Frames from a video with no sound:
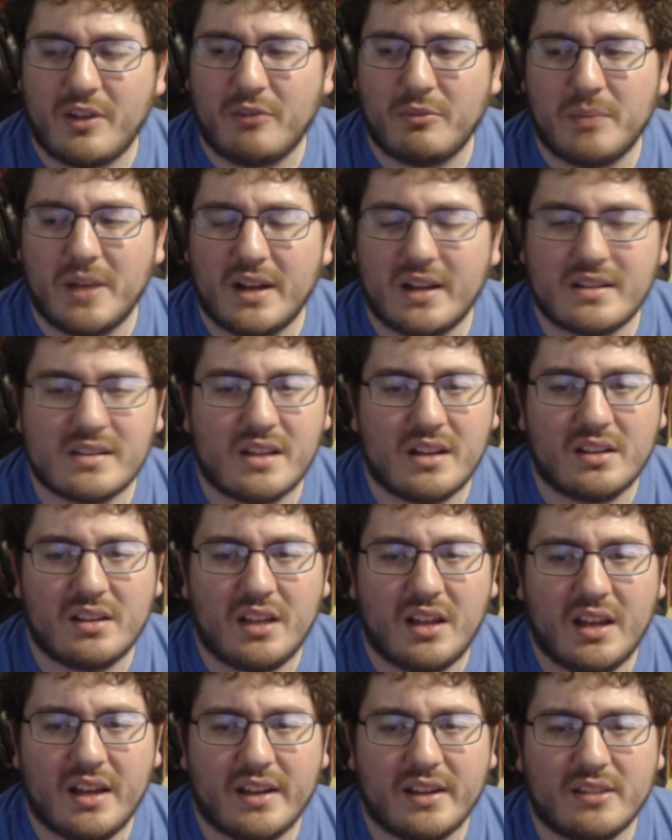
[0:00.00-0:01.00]
bucks
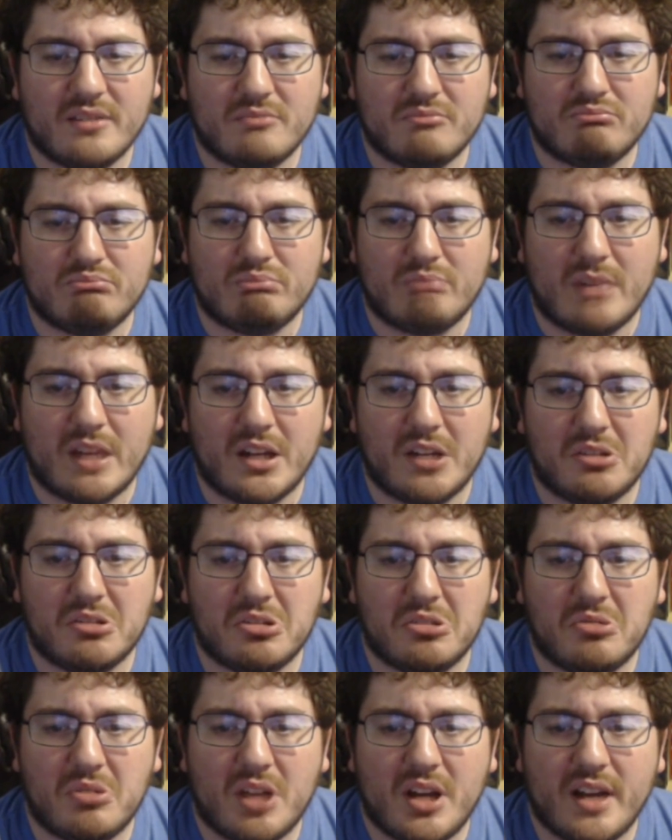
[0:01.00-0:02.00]
online. I don't know
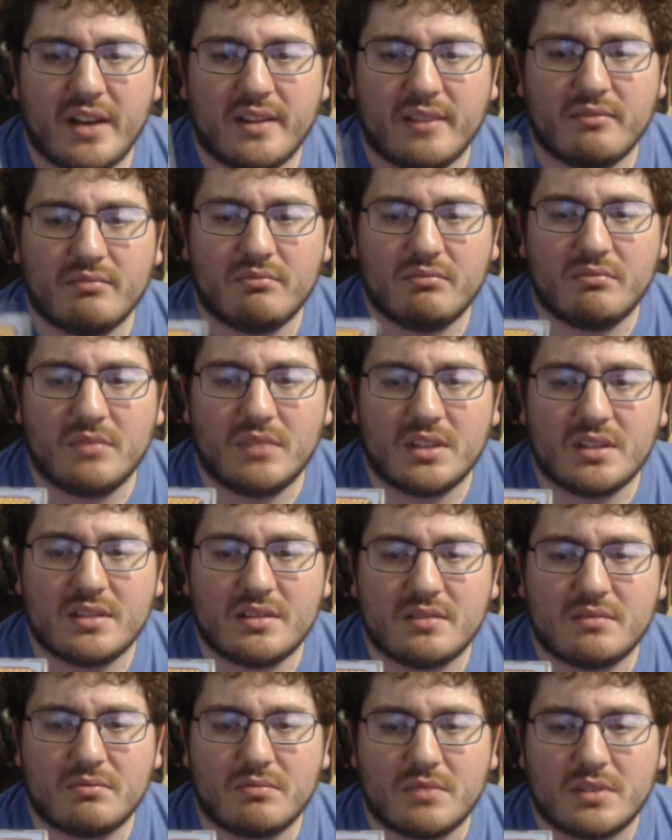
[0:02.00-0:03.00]
why. It's
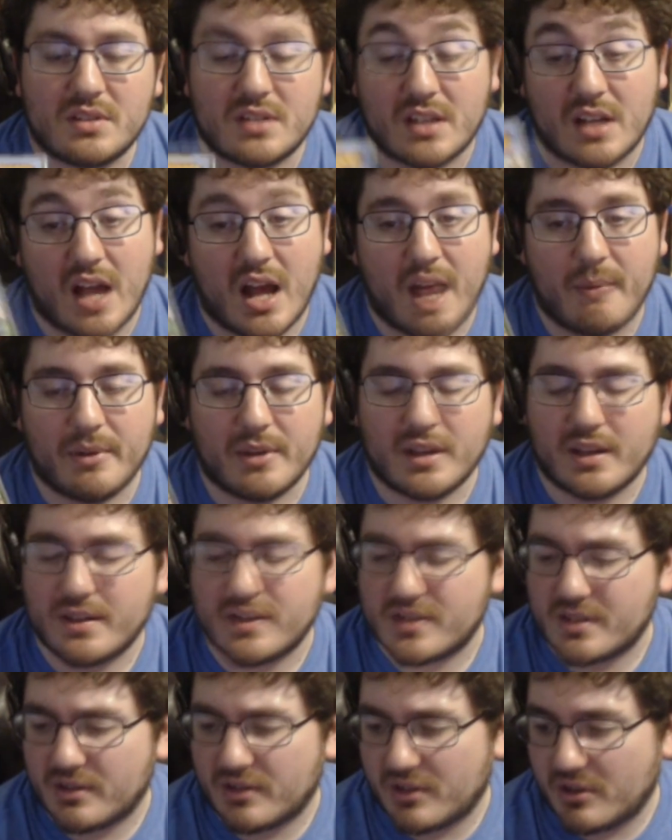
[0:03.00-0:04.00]
Konami. I just
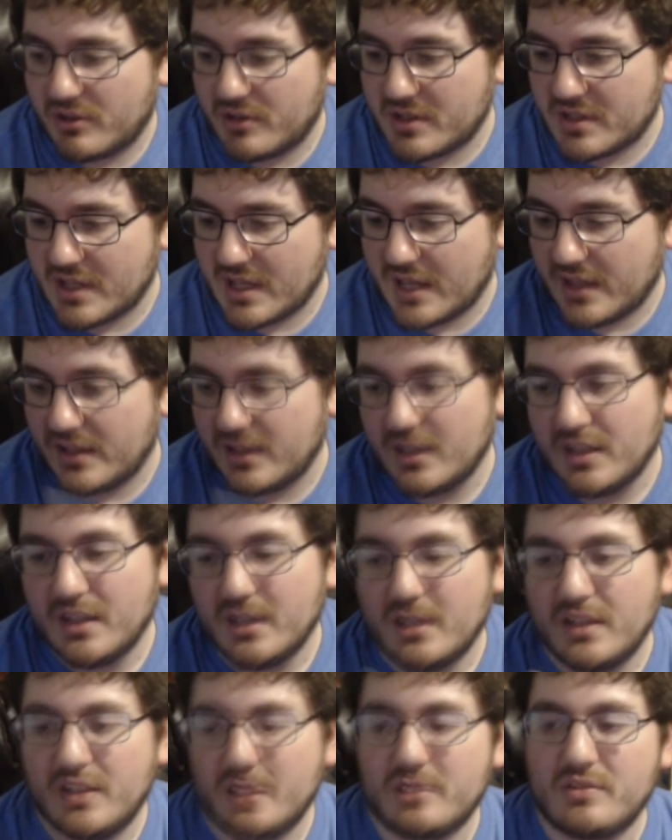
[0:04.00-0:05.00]
not noticed that.
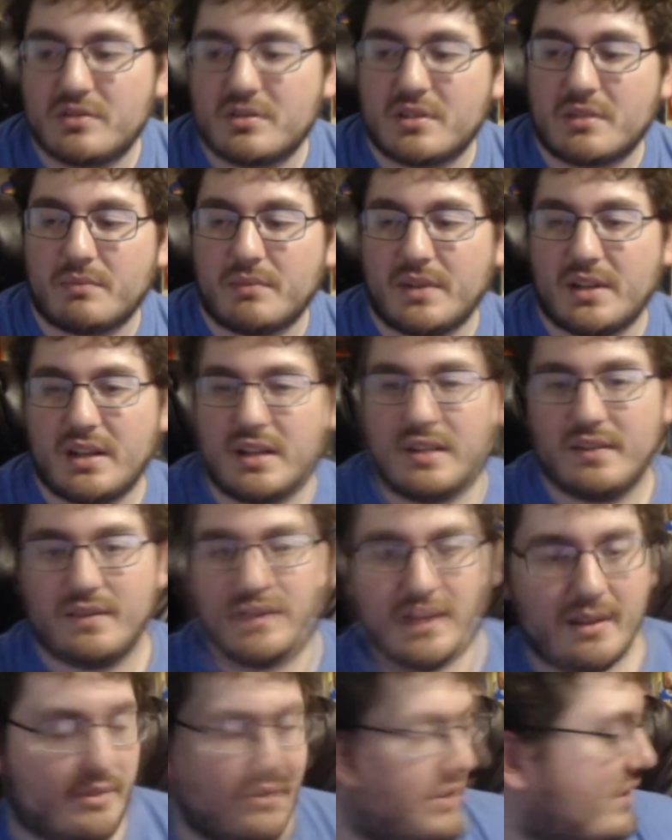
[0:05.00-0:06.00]
Interesting, but
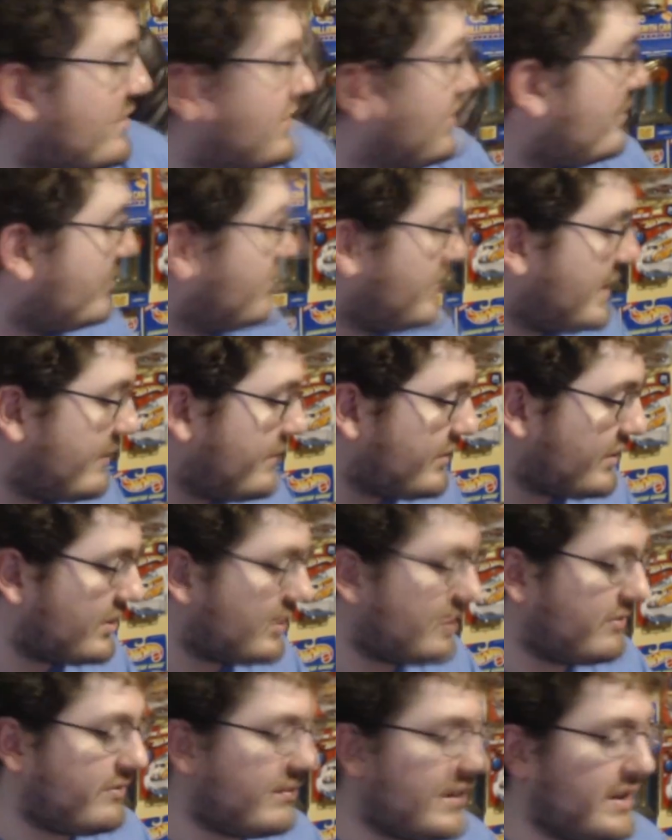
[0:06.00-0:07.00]
that was a good
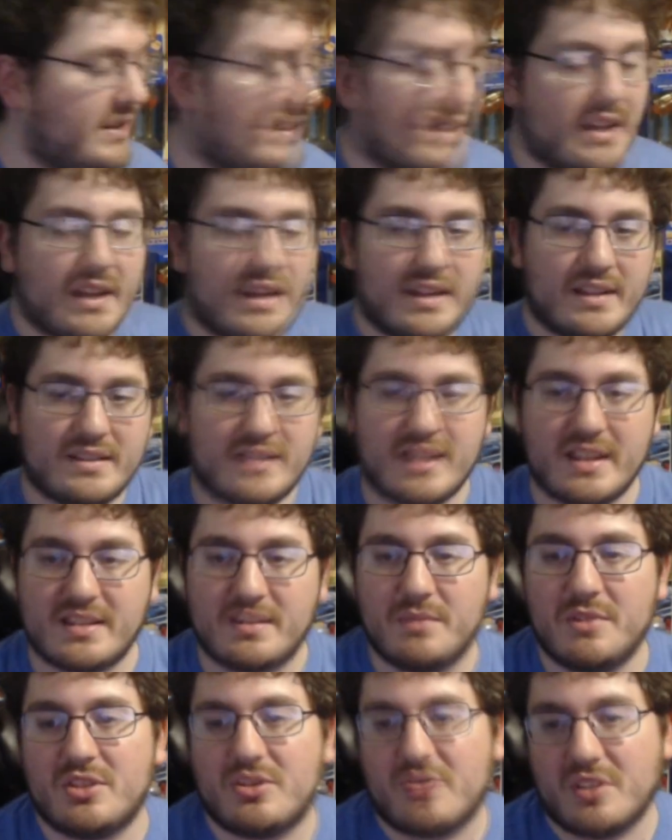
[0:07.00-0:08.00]
find.
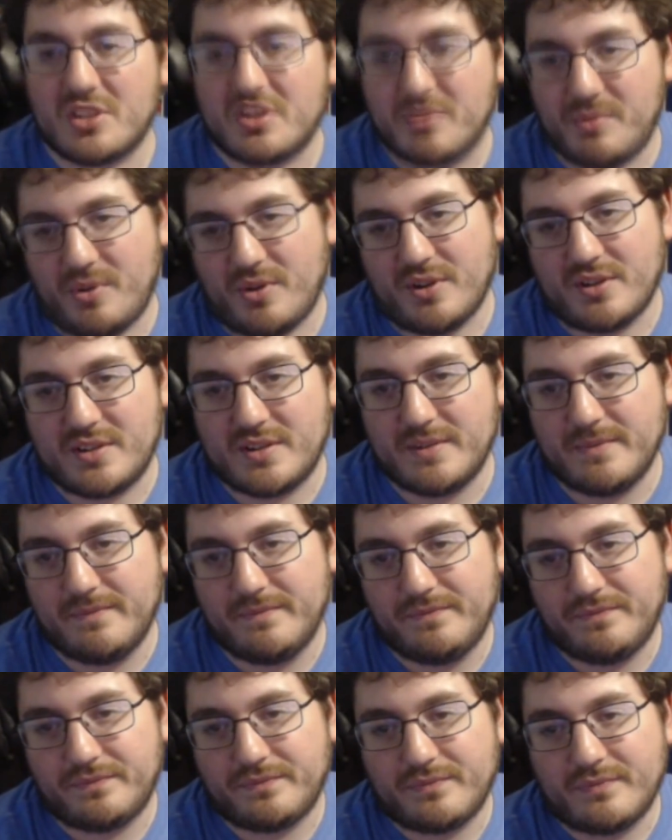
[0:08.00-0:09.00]
Sesame Street Sports.
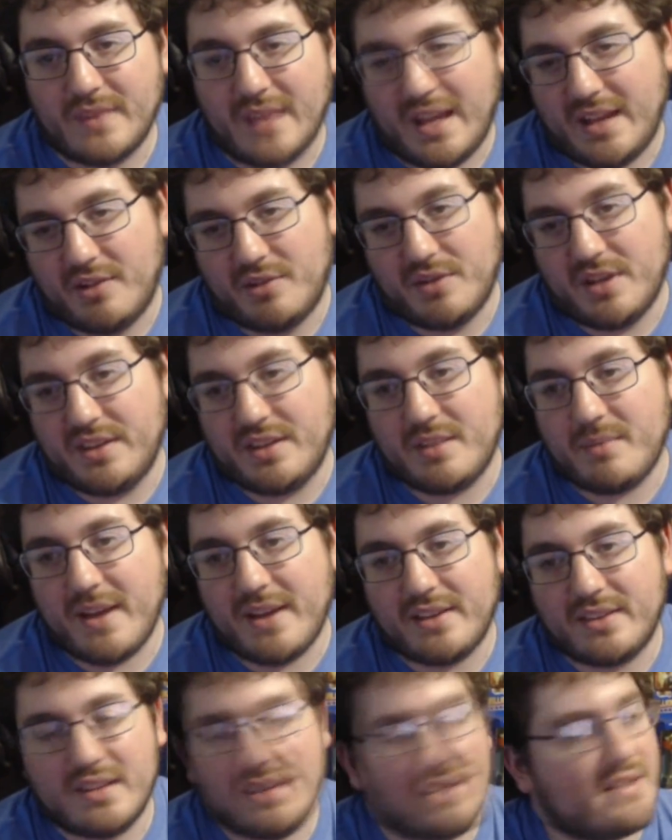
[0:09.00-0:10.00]
I know nothing
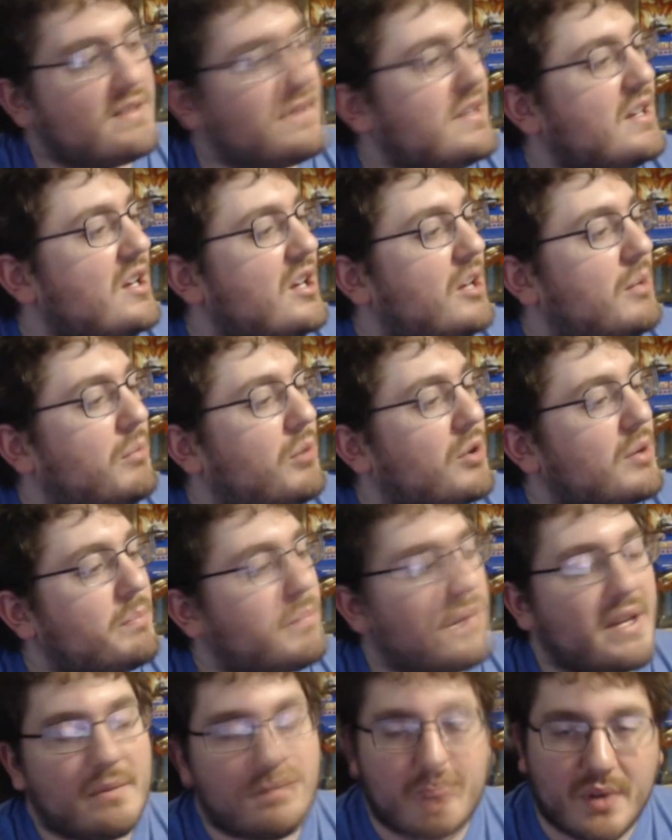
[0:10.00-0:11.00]
about this. Poor
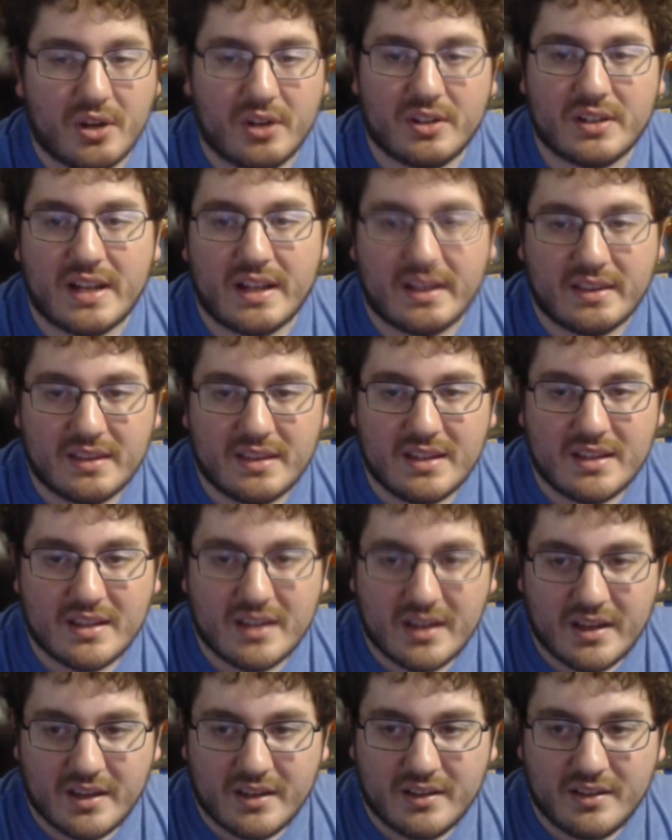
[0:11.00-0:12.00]
Big Bird got
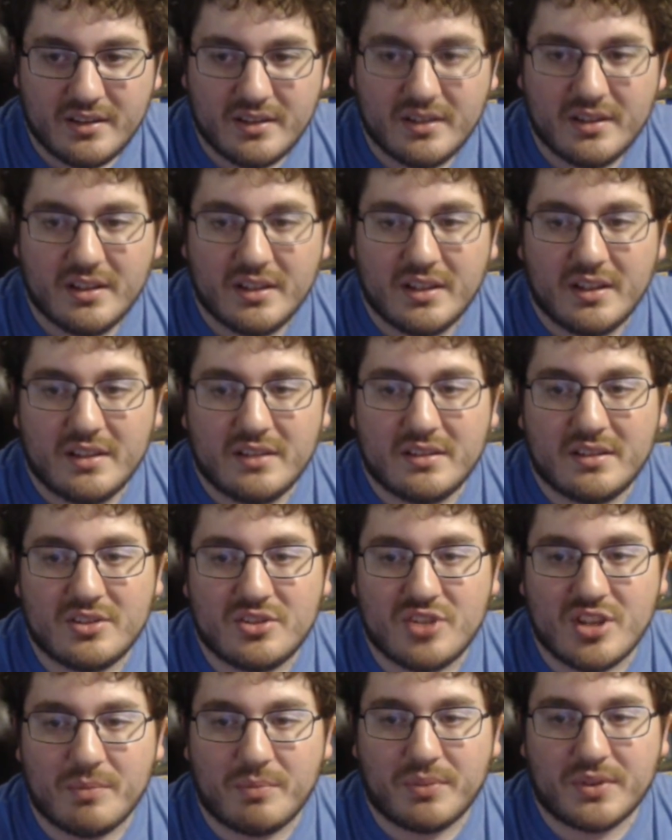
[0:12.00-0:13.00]
the
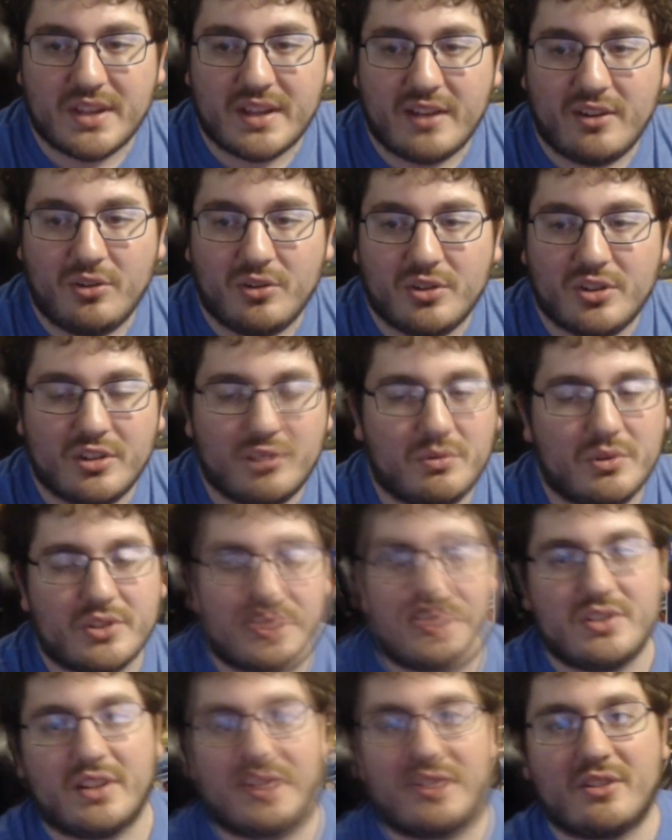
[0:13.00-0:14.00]
Jip with that old Goodwill
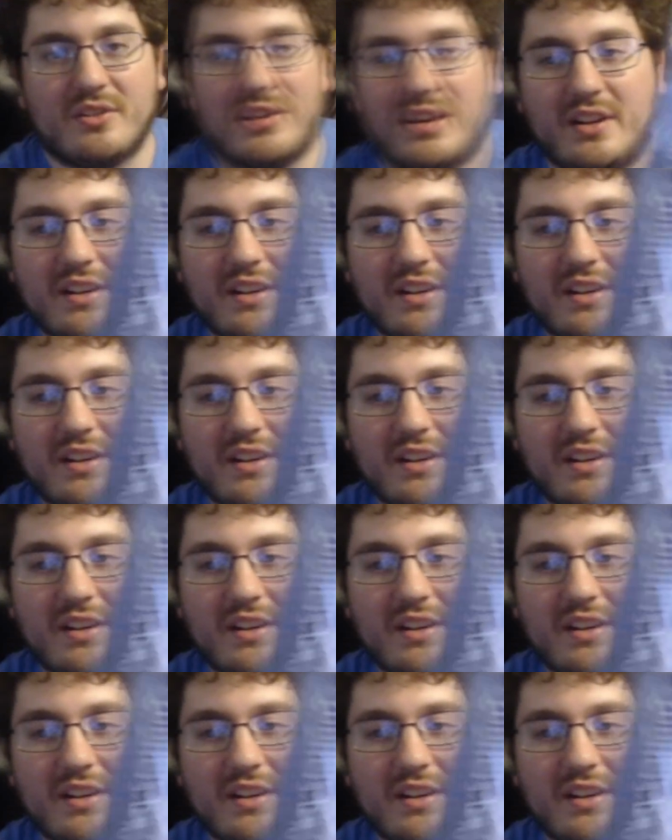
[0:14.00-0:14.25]
sticker on it.